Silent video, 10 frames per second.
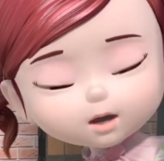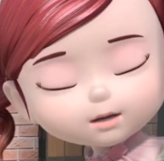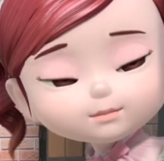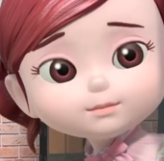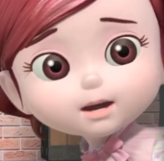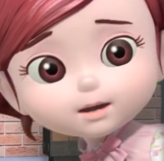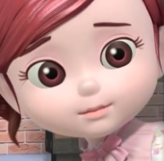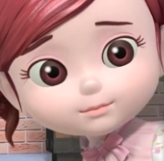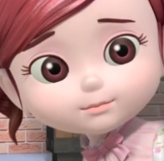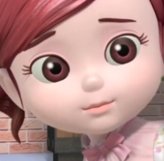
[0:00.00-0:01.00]
Yeah, I
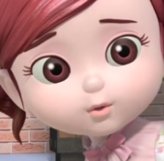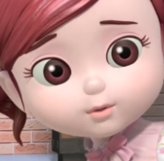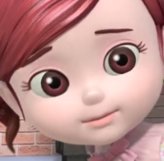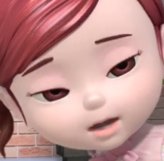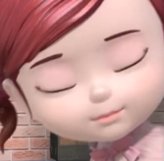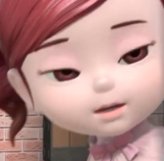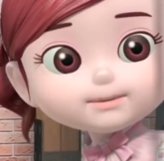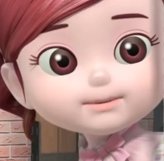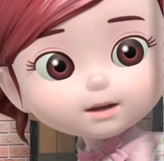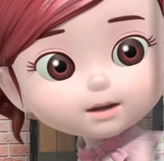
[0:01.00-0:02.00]
know. It was
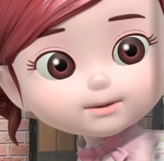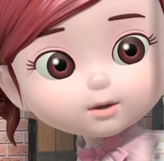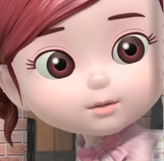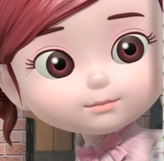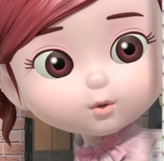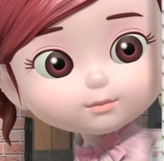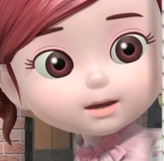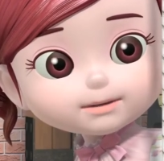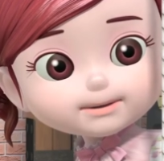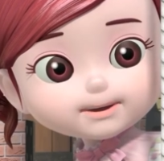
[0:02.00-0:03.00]
definitely the coolest
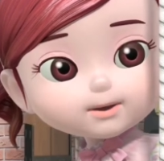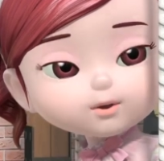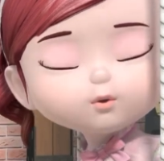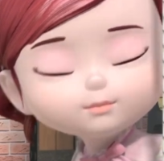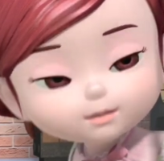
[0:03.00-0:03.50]
one of the whole